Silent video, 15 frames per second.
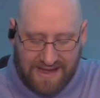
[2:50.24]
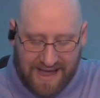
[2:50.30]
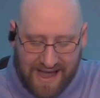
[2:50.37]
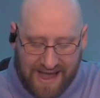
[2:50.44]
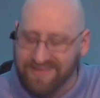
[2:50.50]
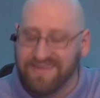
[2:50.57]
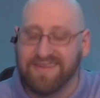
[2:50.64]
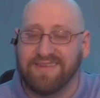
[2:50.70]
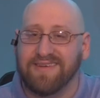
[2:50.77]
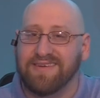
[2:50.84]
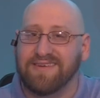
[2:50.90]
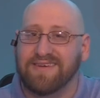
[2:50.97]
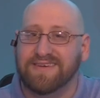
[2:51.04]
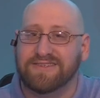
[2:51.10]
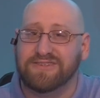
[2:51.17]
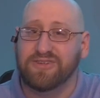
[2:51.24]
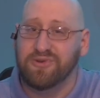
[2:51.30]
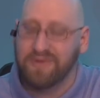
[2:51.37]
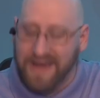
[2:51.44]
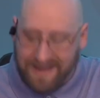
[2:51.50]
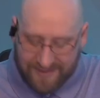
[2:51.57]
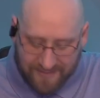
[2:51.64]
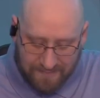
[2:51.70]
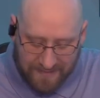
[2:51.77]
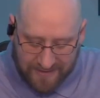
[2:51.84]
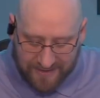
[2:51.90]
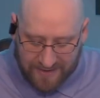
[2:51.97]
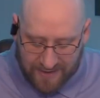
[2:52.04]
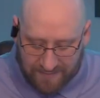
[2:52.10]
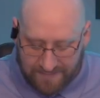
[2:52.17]
Hasn't Nunes
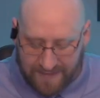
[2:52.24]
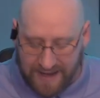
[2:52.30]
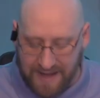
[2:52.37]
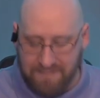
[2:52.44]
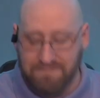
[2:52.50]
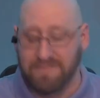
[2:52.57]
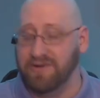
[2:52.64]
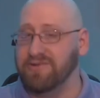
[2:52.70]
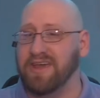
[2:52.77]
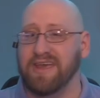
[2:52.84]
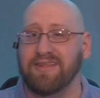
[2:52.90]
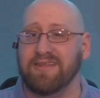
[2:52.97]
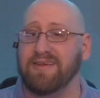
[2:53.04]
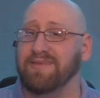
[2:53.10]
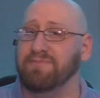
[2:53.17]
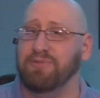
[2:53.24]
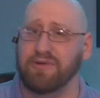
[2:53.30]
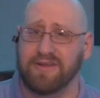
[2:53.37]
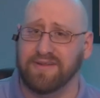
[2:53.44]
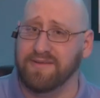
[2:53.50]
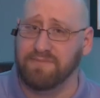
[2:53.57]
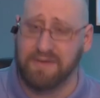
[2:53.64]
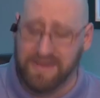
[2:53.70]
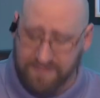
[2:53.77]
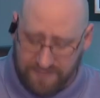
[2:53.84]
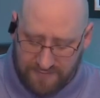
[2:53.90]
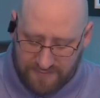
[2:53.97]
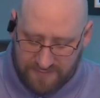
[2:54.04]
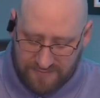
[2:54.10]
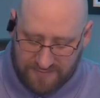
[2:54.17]
spent enough time milking this pointless beef?
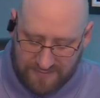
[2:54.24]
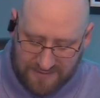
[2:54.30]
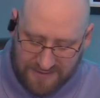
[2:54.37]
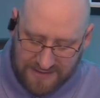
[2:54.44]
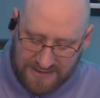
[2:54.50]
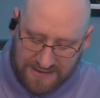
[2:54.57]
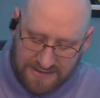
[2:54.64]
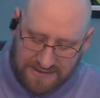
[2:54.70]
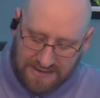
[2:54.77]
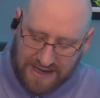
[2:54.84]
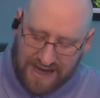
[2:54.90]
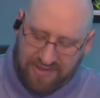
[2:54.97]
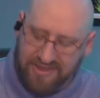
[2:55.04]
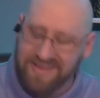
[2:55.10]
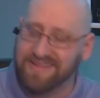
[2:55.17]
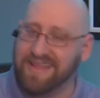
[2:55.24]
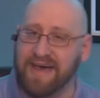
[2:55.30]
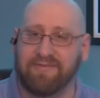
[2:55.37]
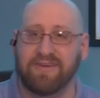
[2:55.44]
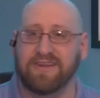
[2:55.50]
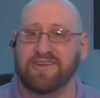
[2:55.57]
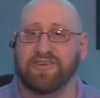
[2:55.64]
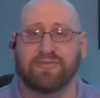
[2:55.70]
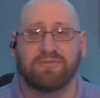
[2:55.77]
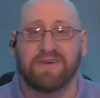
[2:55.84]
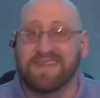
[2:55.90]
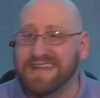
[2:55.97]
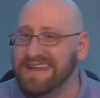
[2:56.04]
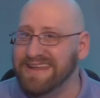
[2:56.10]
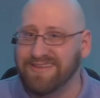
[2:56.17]
I think Devin just
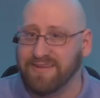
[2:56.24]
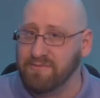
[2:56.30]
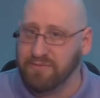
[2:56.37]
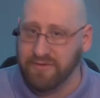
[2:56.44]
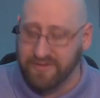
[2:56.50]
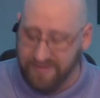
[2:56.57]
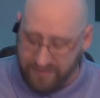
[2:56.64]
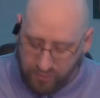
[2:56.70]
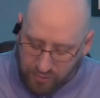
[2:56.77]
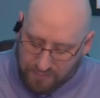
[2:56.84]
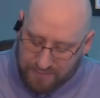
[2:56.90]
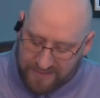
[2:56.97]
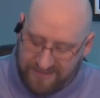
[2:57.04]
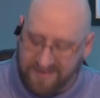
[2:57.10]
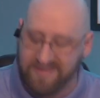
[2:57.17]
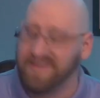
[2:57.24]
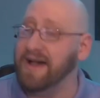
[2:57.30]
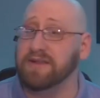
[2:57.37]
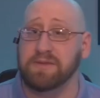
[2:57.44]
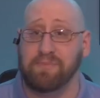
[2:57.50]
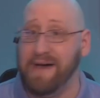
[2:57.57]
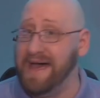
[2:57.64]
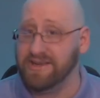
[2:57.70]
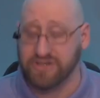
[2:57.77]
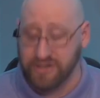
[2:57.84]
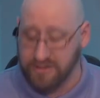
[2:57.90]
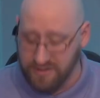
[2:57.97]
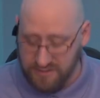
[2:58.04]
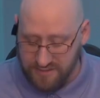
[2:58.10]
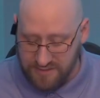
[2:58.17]
really needs to put this whole business out to pasture
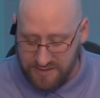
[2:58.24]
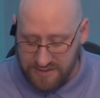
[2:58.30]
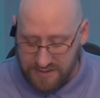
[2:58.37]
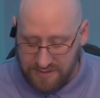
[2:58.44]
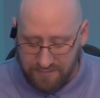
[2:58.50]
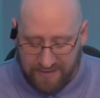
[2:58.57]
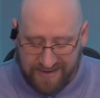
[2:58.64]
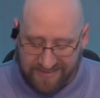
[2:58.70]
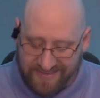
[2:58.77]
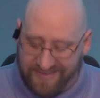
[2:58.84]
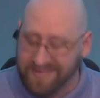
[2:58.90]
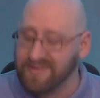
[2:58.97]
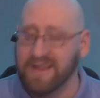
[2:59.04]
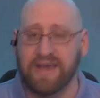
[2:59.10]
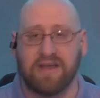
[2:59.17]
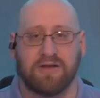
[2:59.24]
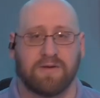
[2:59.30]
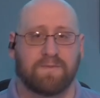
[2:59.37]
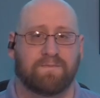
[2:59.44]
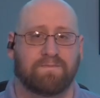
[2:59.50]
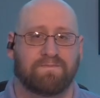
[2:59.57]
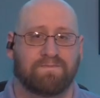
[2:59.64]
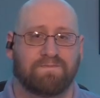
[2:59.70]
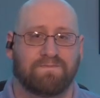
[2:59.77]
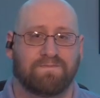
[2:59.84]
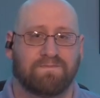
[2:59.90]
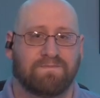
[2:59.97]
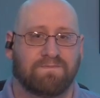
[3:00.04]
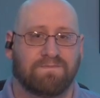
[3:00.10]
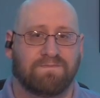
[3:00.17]
because it's clear
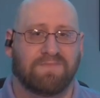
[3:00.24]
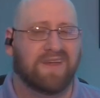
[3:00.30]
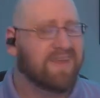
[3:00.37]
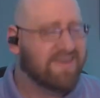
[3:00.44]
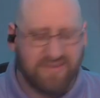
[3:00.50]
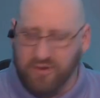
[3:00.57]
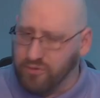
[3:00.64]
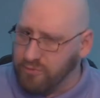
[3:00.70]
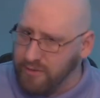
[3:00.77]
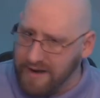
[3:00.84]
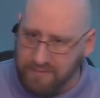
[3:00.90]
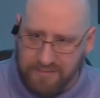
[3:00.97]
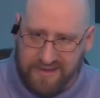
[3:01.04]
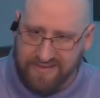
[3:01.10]
that he is incredibly